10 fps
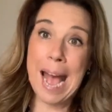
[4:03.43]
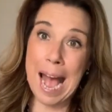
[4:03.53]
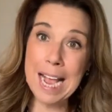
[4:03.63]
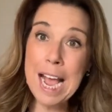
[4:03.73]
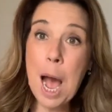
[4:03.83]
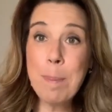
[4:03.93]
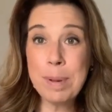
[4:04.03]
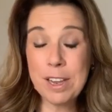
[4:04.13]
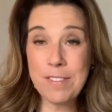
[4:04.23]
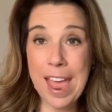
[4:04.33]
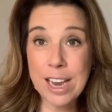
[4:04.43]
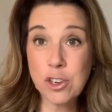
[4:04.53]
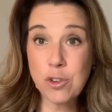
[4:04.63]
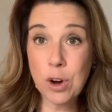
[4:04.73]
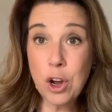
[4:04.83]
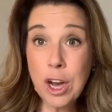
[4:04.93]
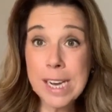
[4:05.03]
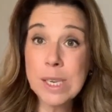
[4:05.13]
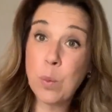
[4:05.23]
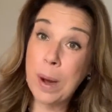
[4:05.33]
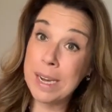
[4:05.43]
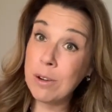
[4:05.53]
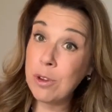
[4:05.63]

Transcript: a couple of extra hooks right near